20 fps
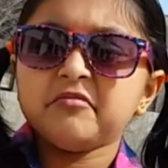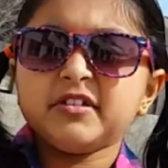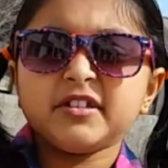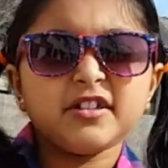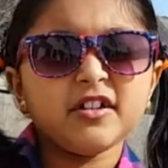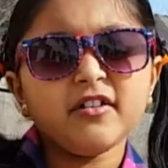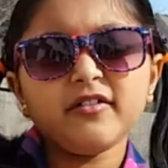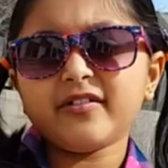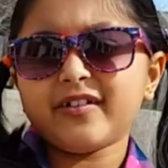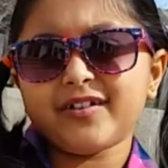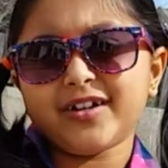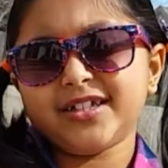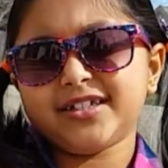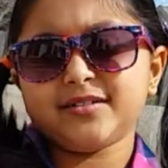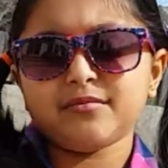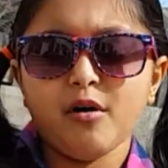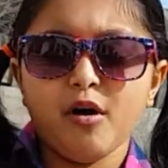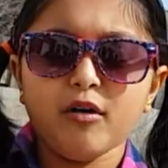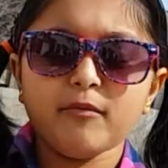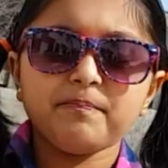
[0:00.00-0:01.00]
Still very
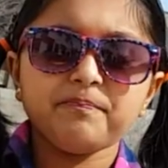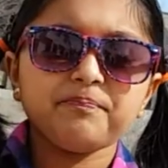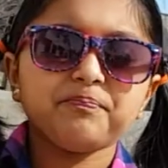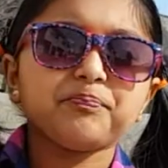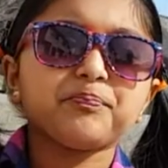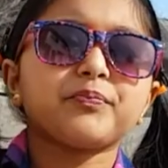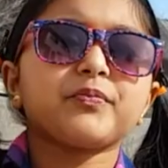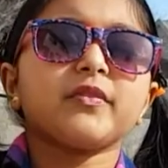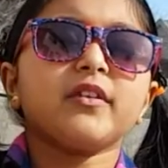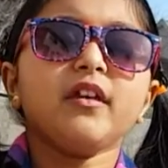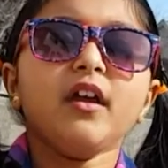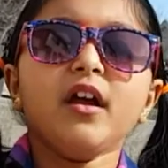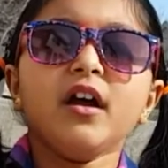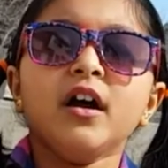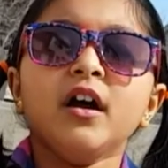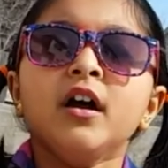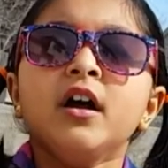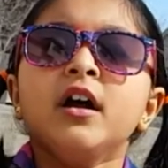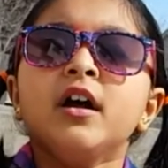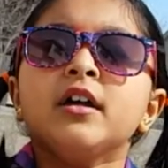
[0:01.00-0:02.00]
small.
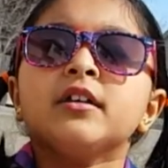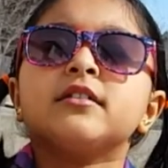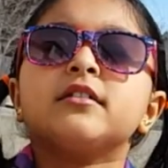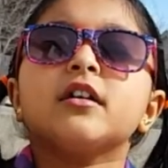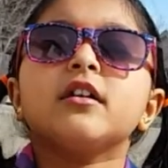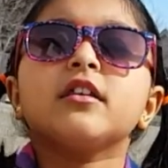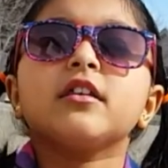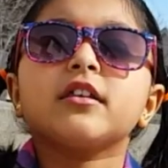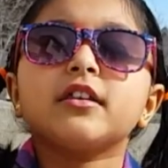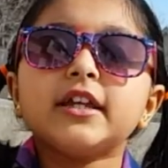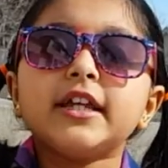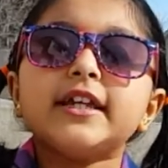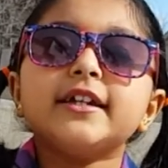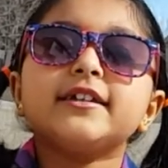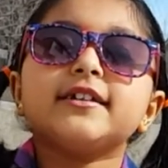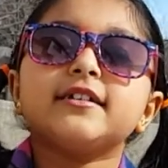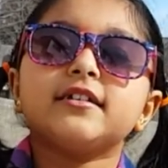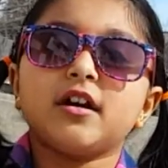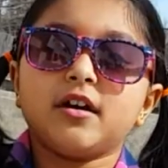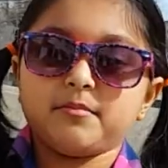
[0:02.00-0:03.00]
The
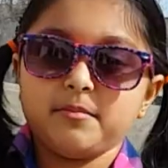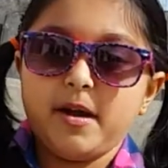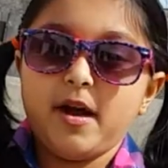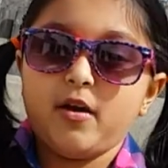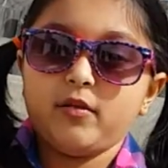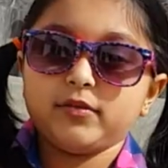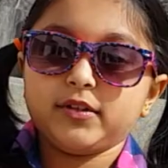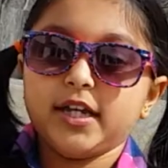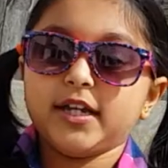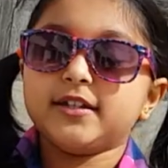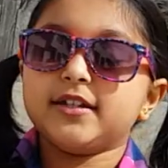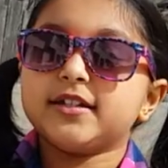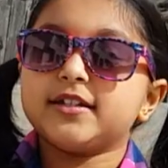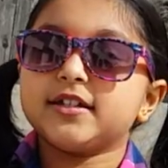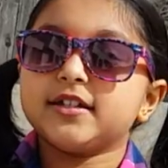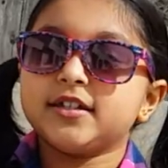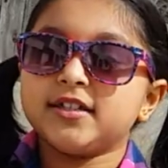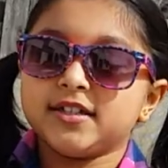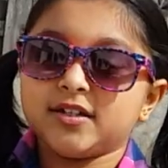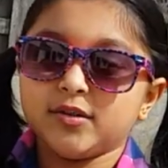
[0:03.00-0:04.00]
least amount, and this
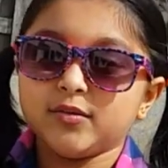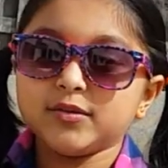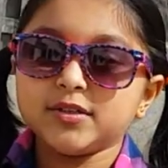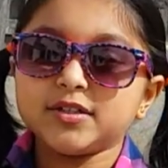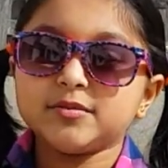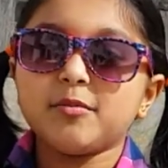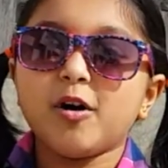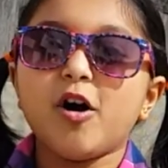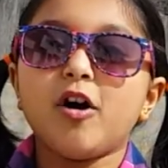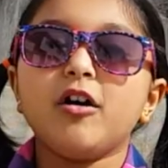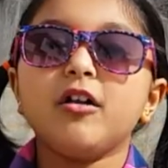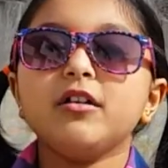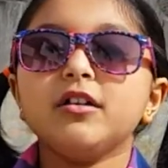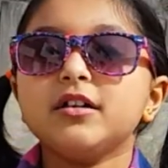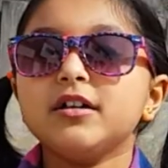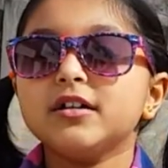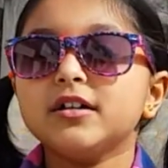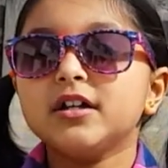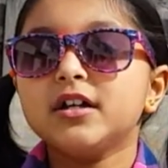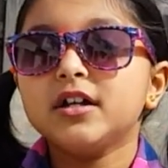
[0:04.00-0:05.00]
is so small
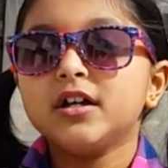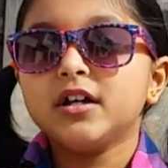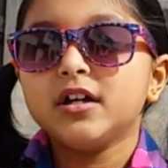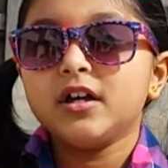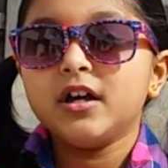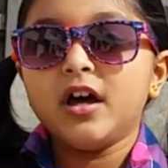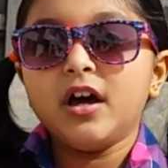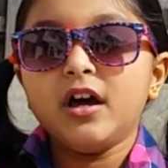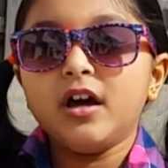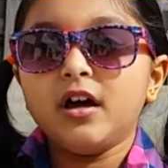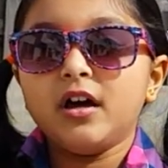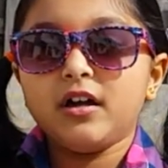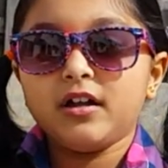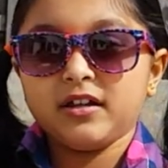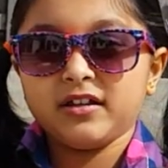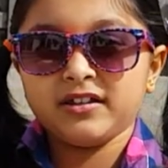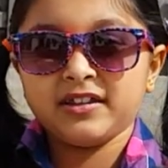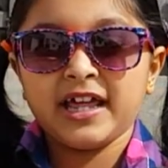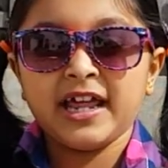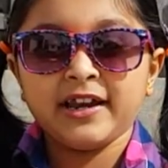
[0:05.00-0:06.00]

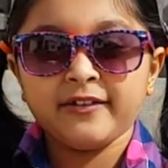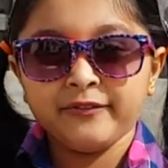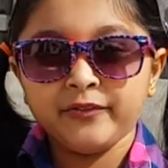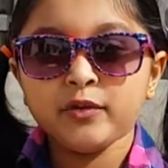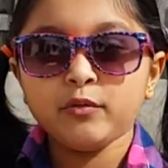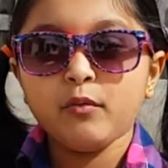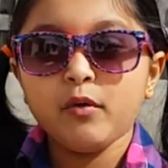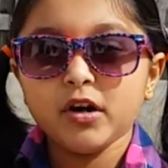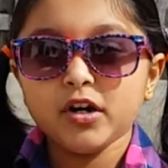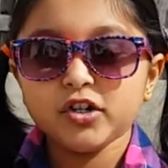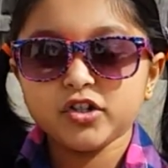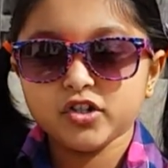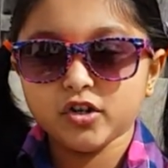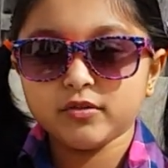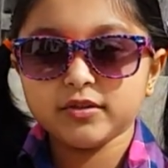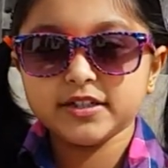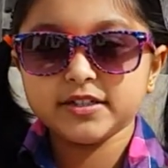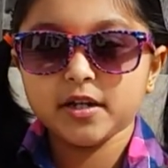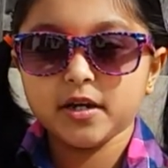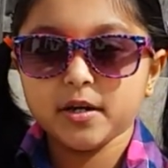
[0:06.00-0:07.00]
that if you want to
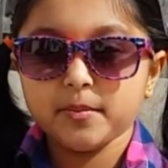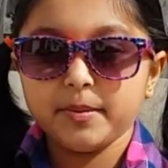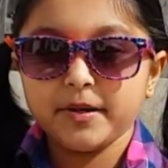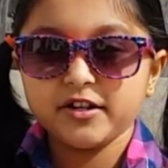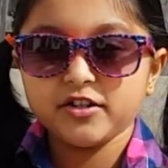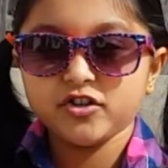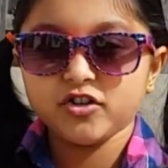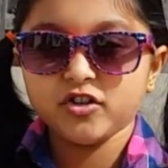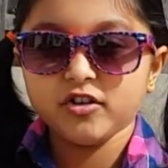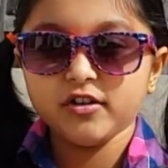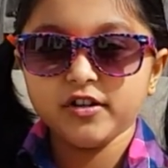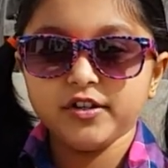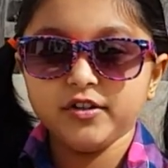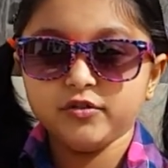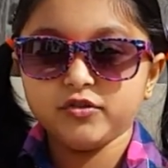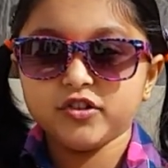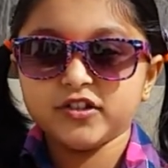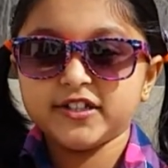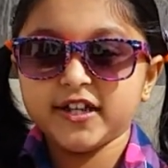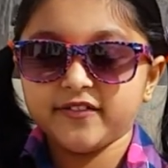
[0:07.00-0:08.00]
show this on a picture,
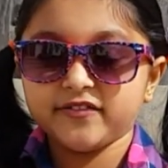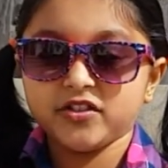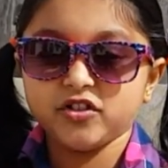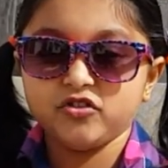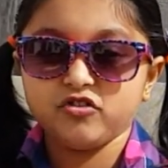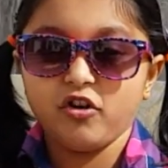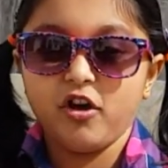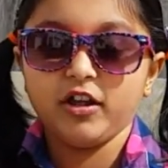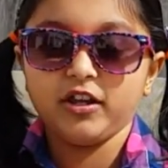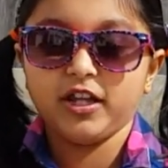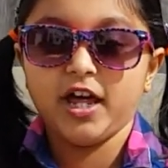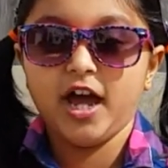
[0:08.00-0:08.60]
you just have to draw a